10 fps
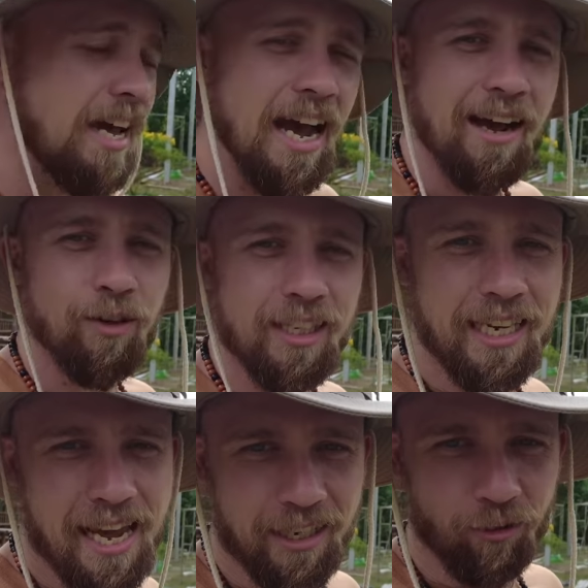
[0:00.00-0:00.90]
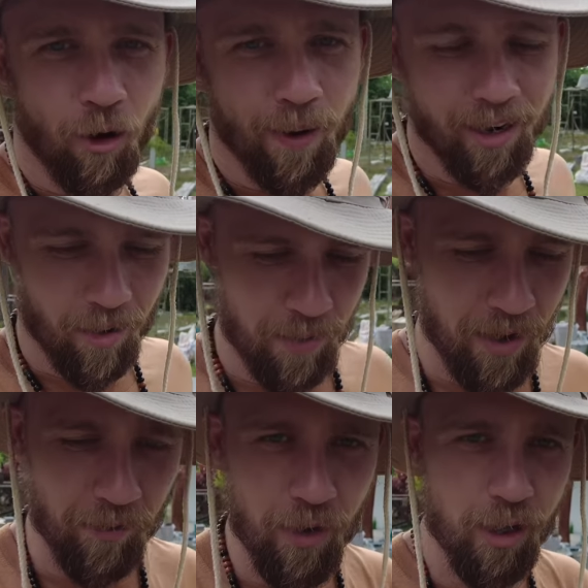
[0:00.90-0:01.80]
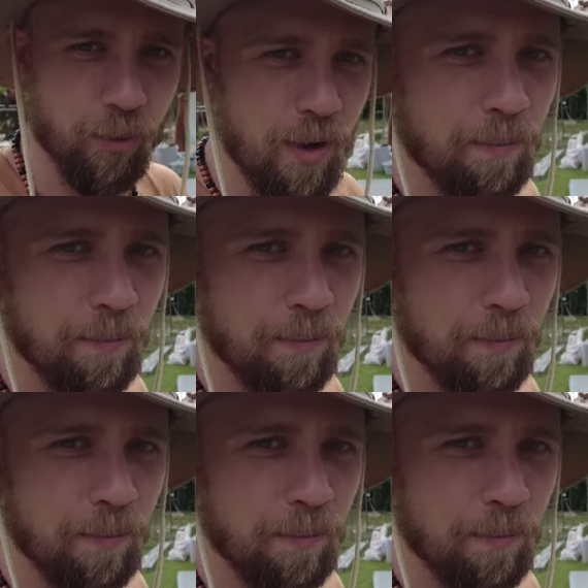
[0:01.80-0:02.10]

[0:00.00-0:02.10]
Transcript: I've got to say it's growing on me. At first we